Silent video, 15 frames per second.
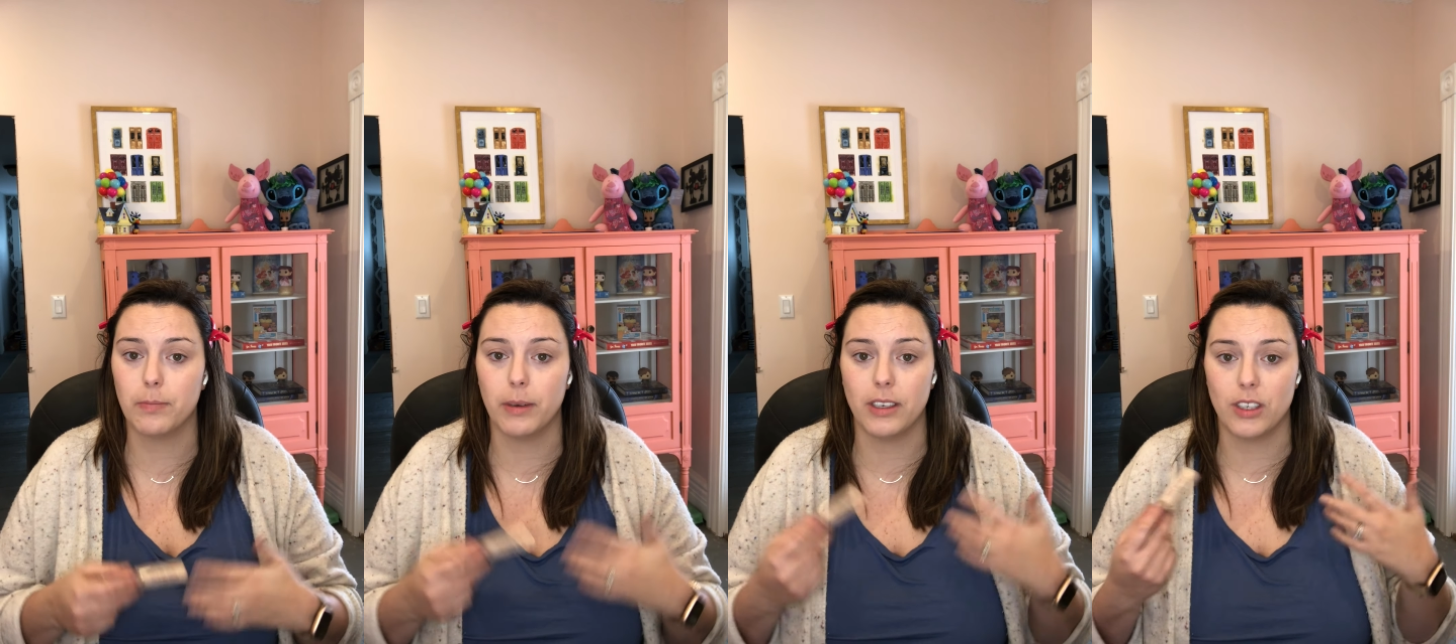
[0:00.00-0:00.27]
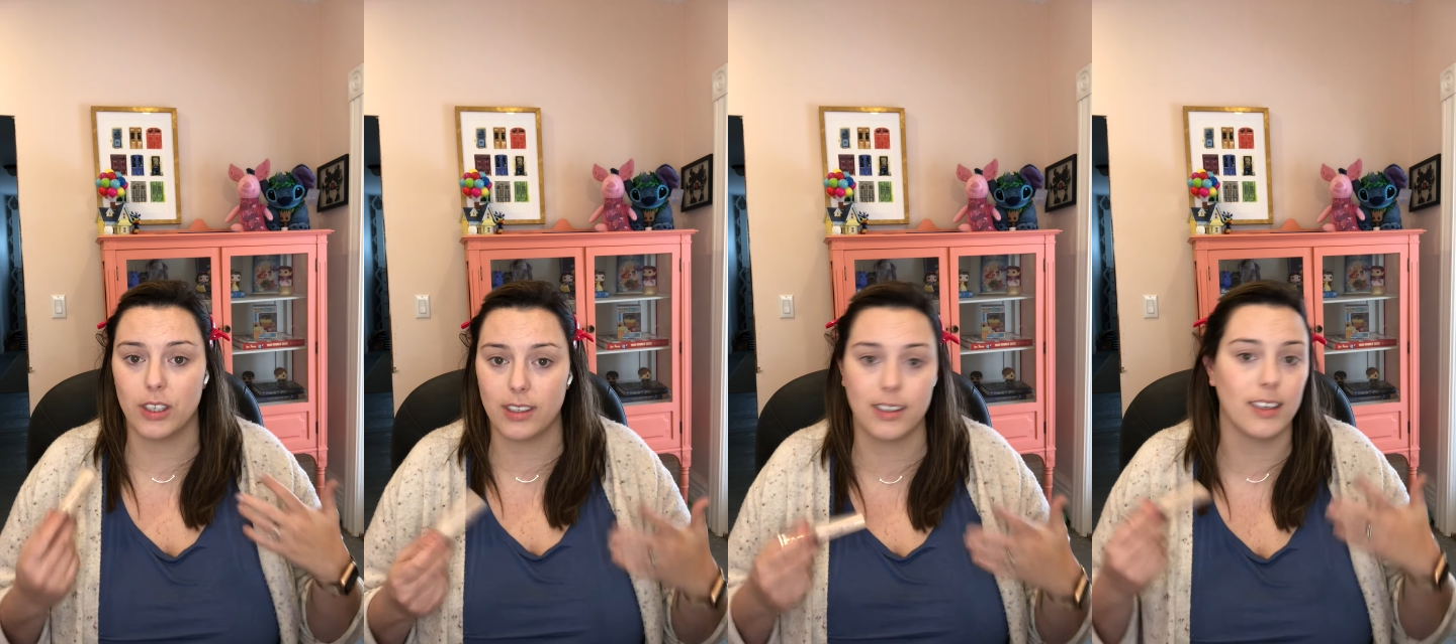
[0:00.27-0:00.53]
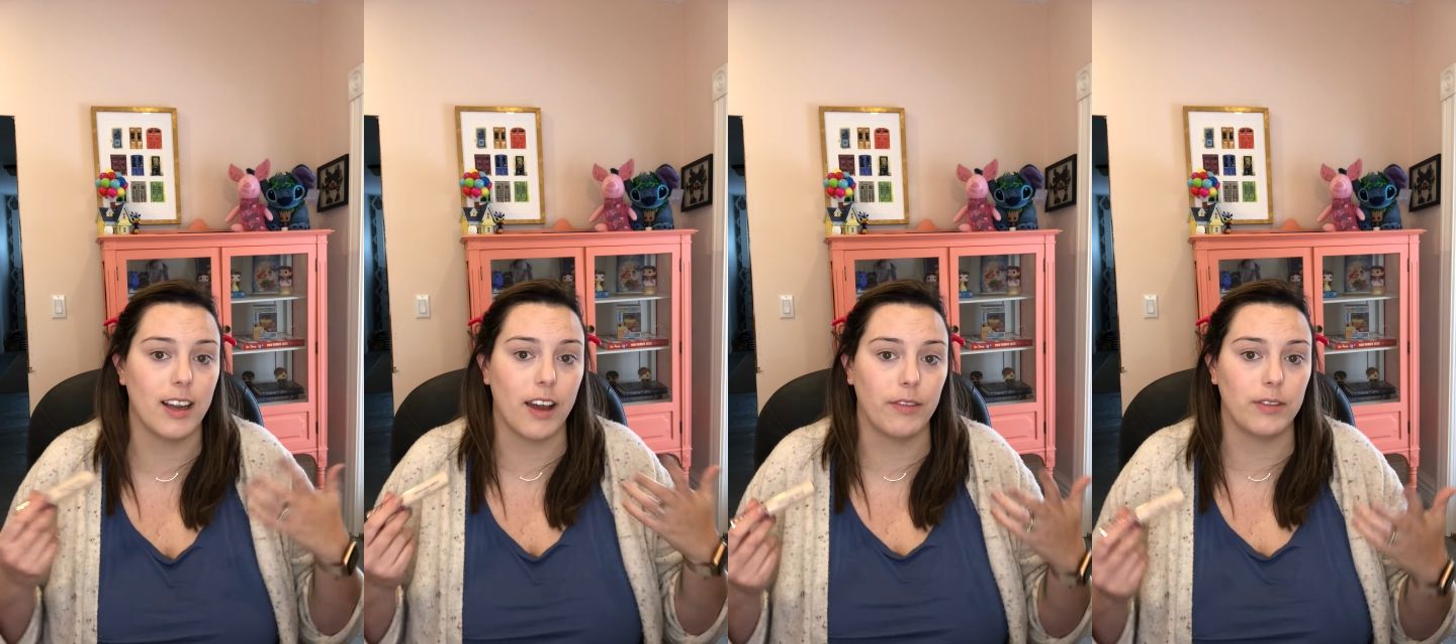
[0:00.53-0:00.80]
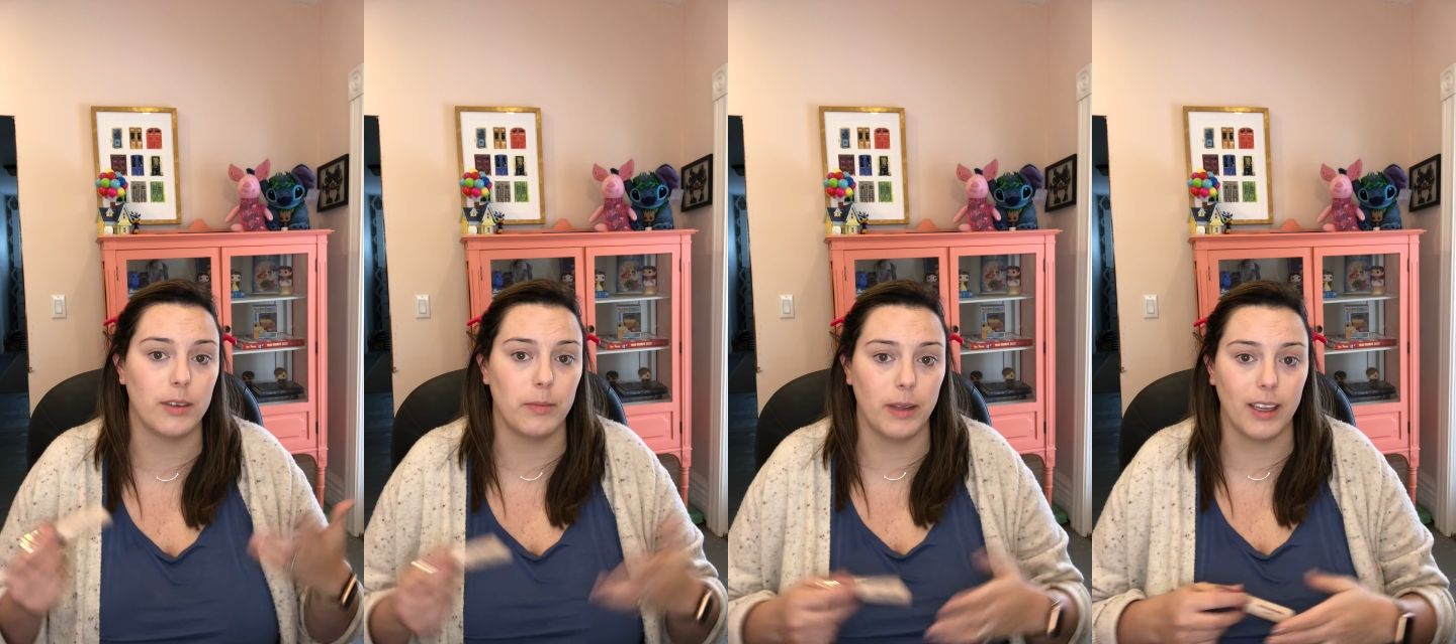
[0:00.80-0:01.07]
but just enough
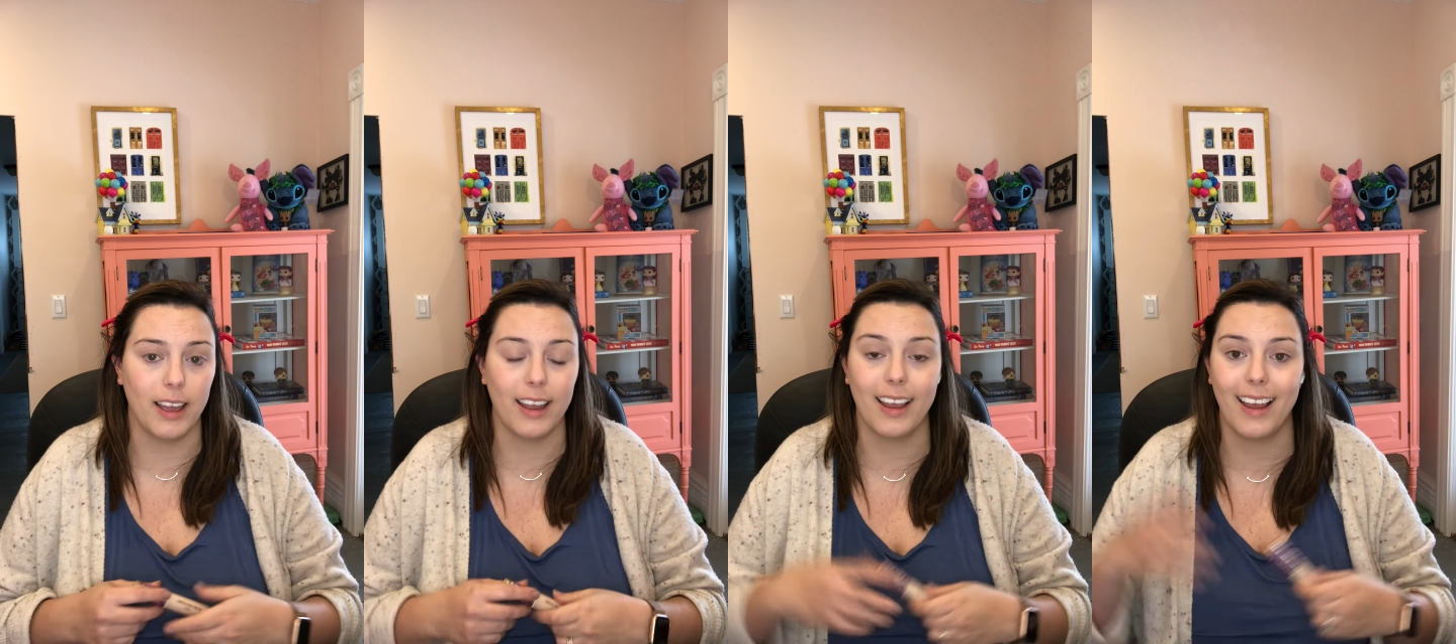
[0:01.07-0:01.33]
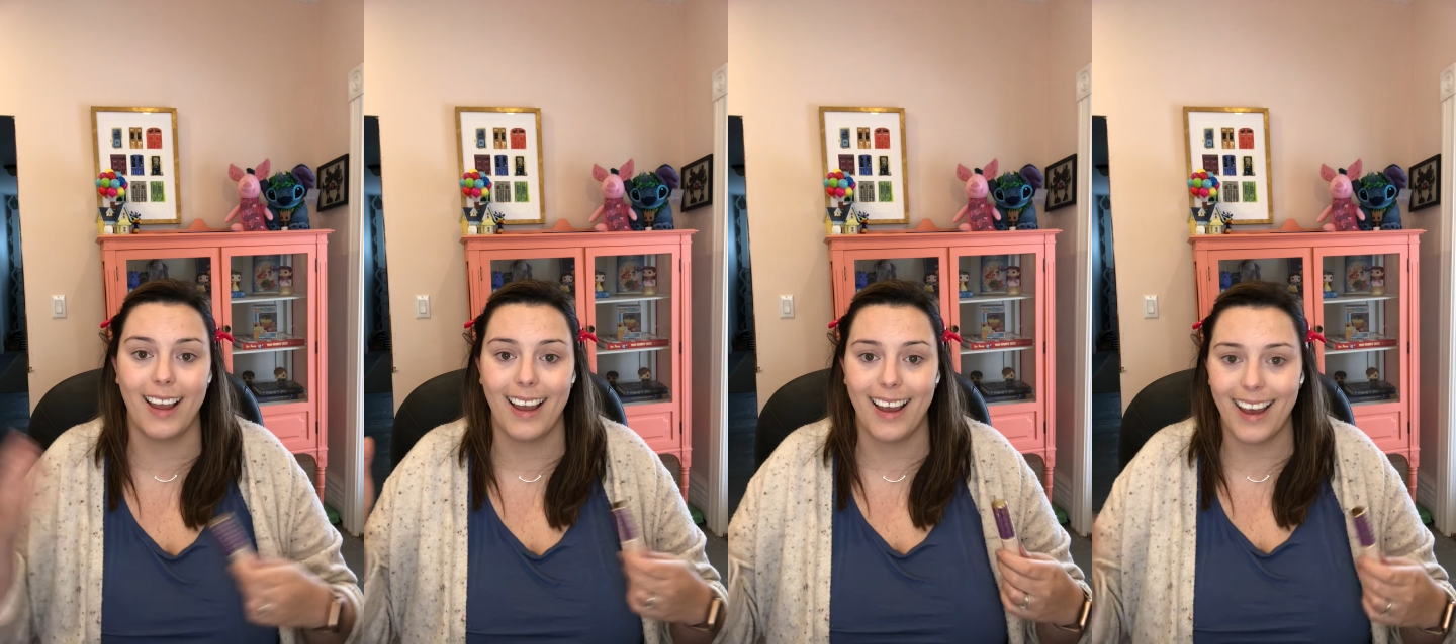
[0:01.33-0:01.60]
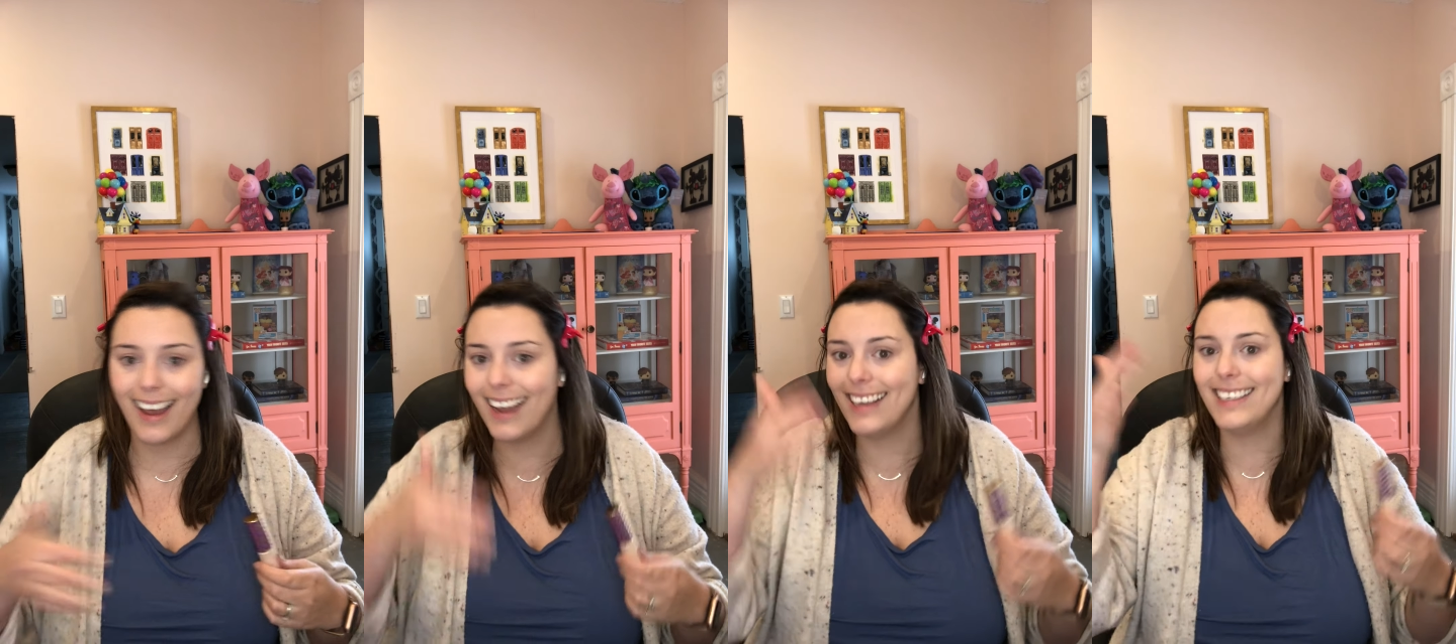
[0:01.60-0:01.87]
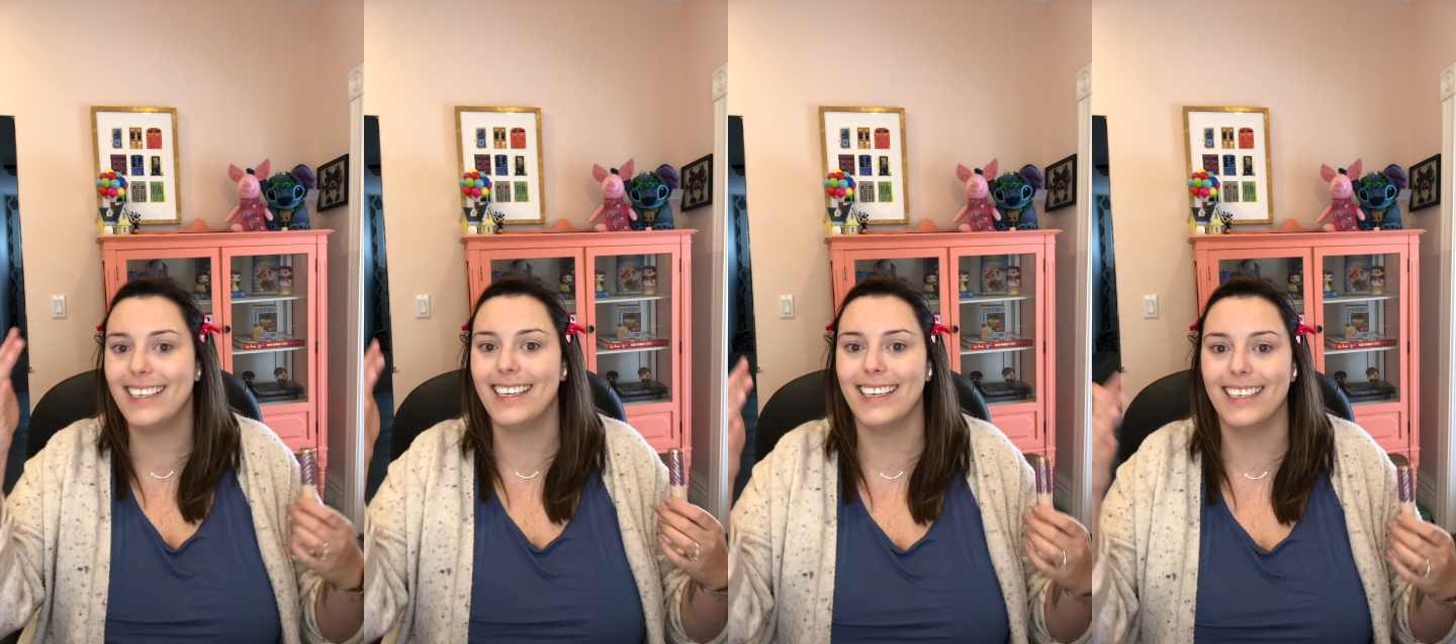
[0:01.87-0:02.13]
to be like, I
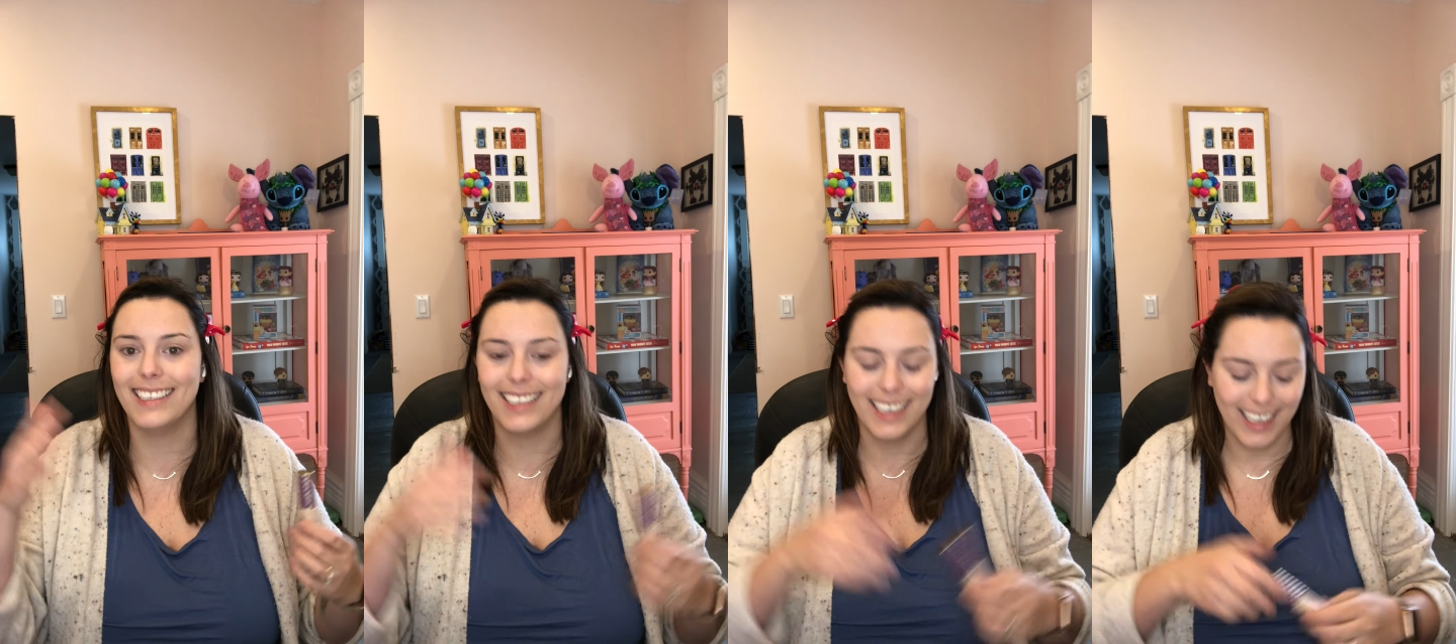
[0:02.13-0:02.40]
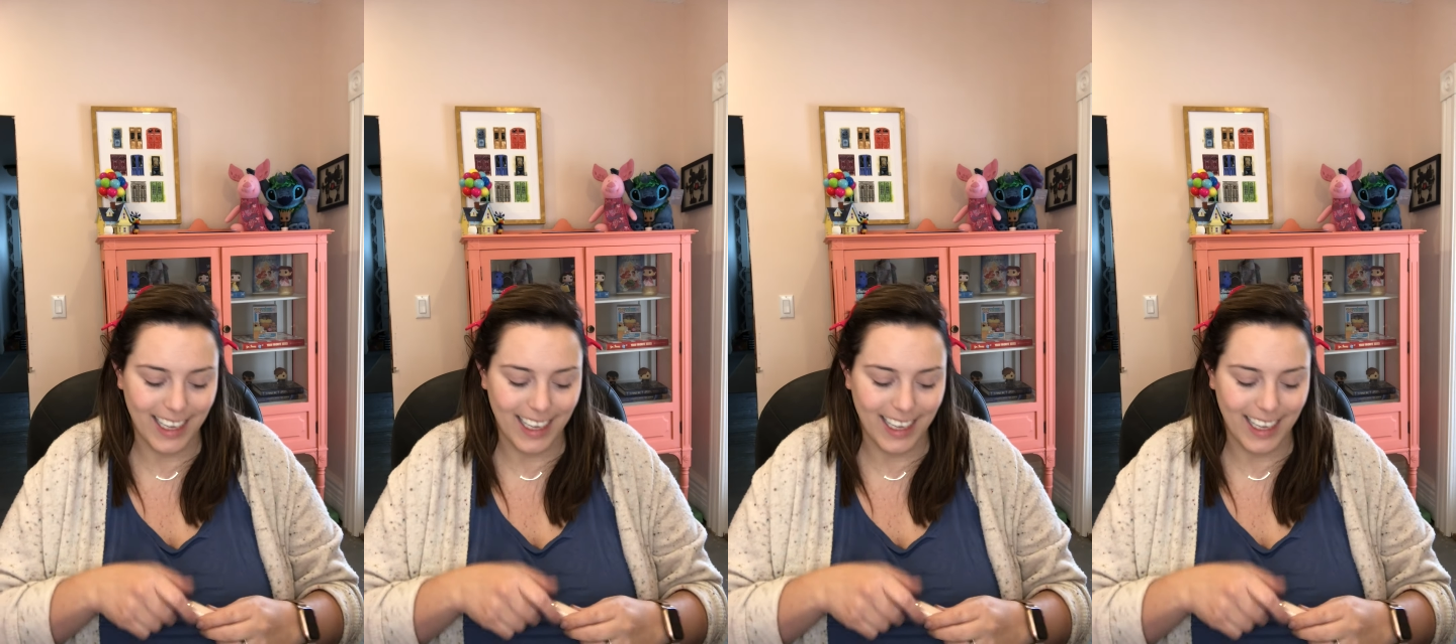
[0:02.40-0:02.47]
did it.